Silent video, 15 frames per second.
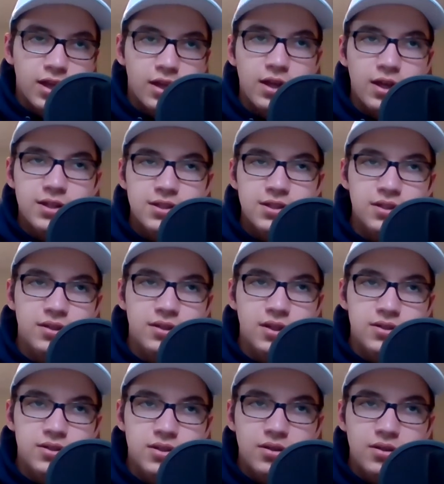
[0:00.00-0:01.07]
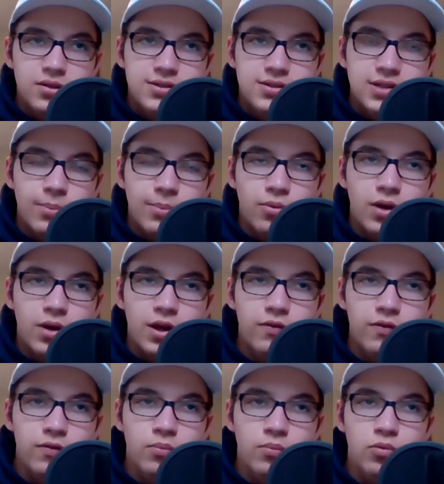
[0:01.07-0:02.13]
it's a good step away
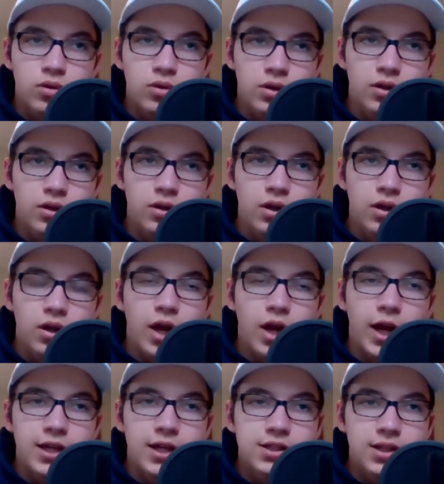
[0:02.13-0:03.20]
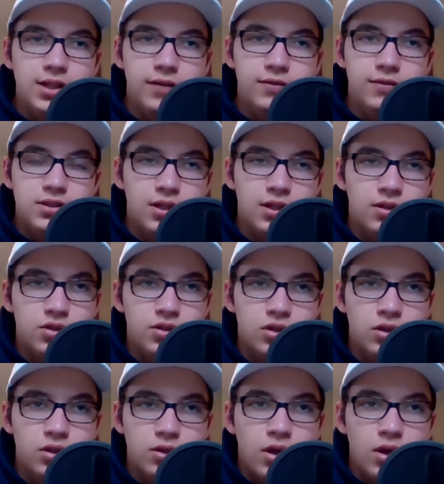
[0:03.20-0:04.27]
from more, I guess, leftist
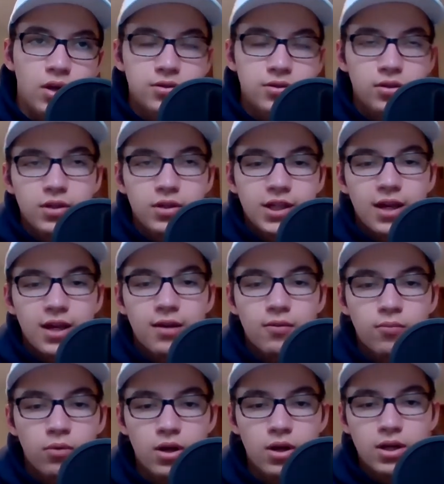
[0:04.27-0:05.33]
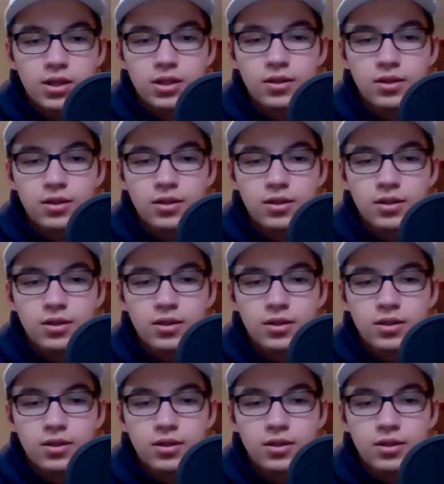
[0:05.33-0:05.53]
literature to look at what,